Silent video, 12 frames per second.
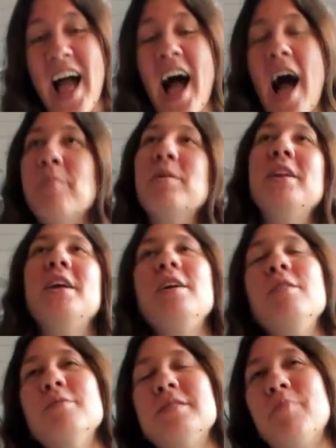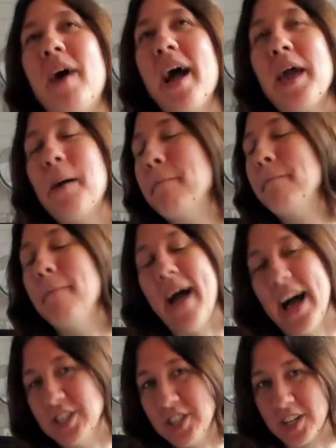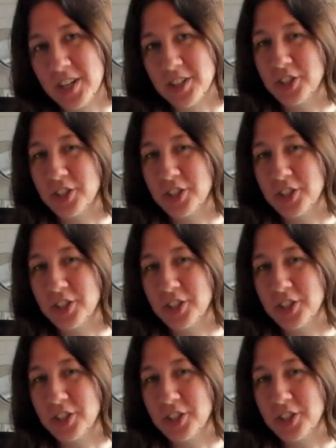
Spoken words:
I'm going to use my magical